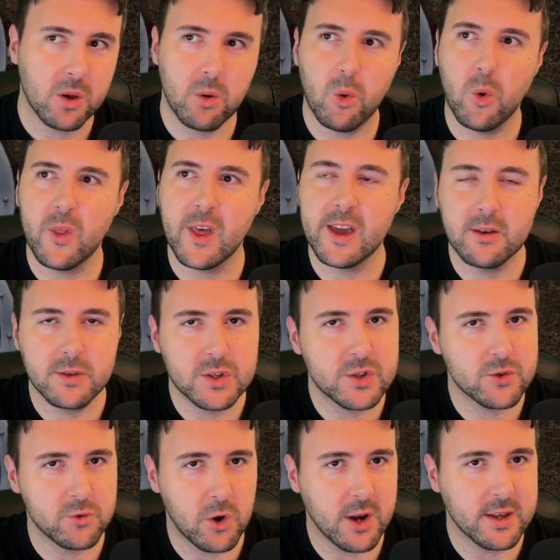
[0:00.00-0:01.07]
or they can
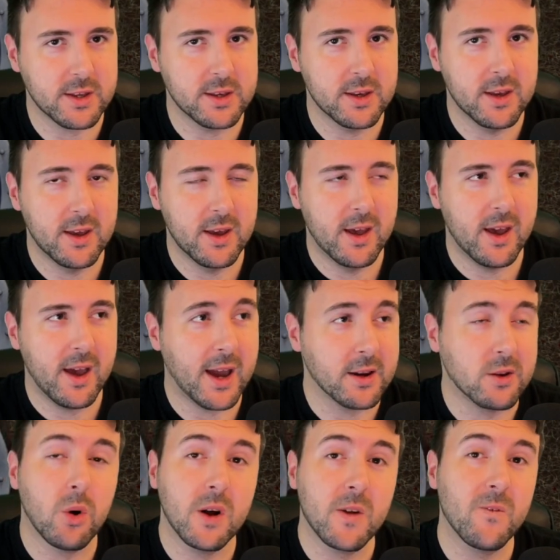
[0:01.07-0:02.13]
strike.
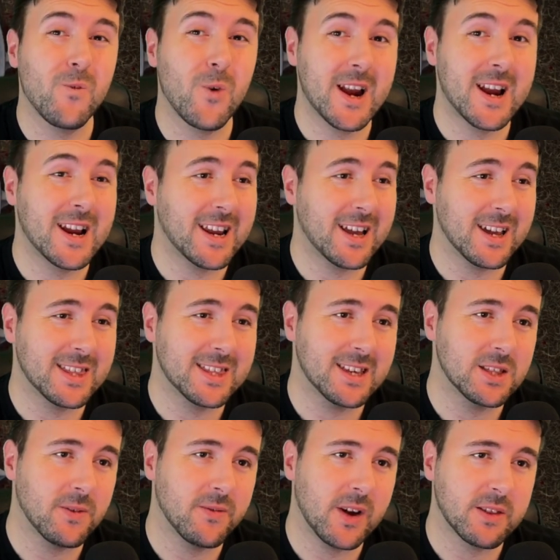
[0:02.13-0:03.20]
And quite frankly, I
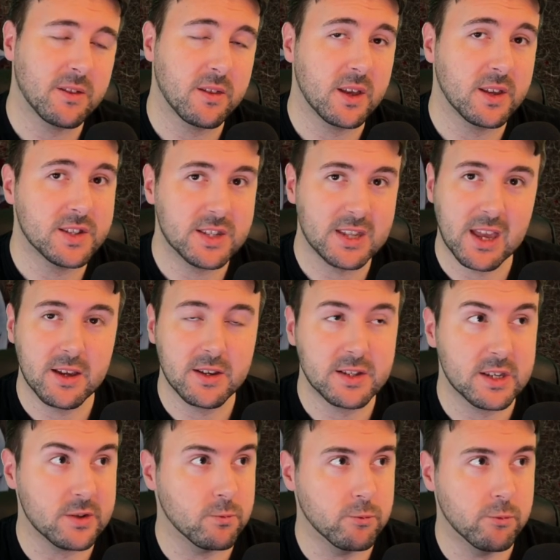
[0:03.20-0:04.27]
think the fact that they're skinks
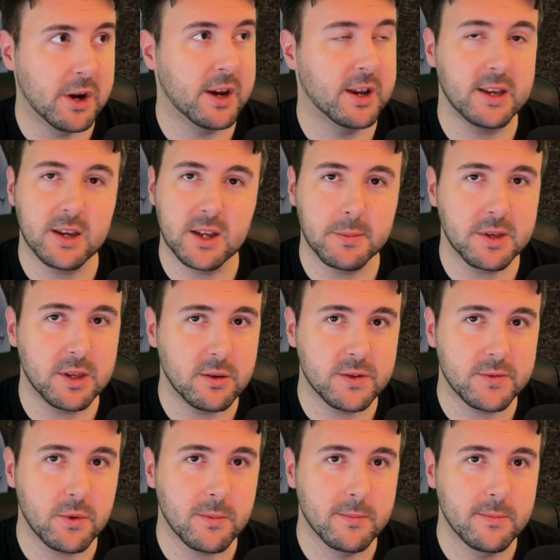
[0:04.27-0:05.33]
is really going to be
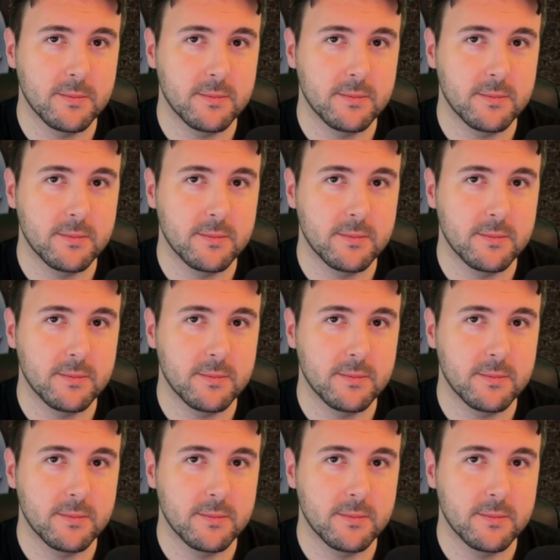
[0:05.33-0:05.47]
useful.